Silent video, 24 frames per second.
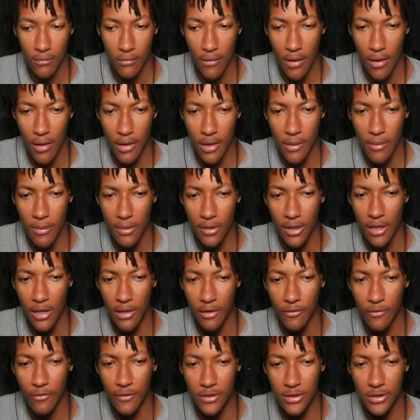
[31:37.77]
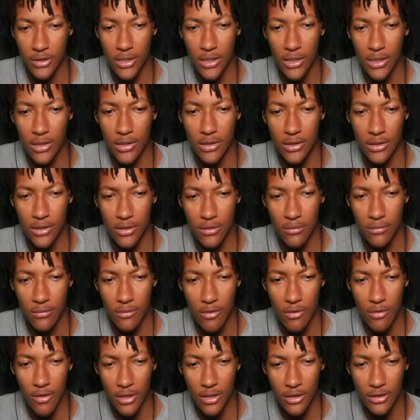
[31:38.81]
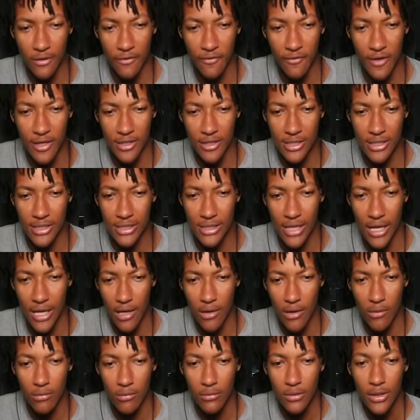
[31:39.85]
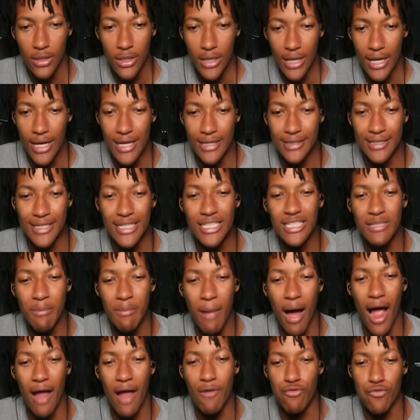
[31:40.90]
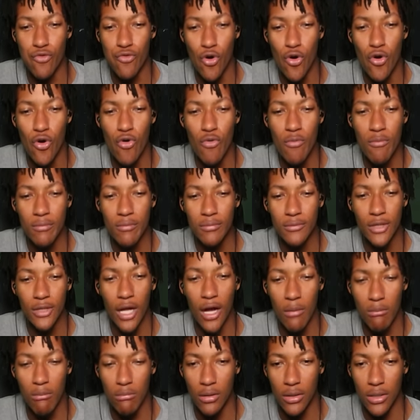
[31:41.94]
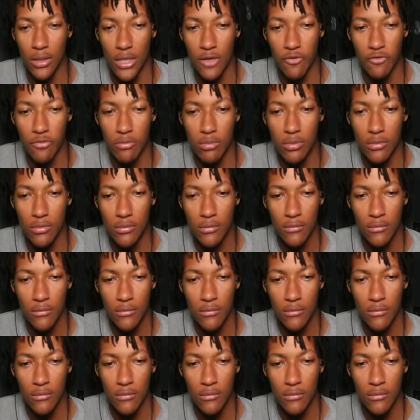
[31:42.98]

I ain't even thanking you for these keys. You need to fix this layout. Is this my room? Unbelievable.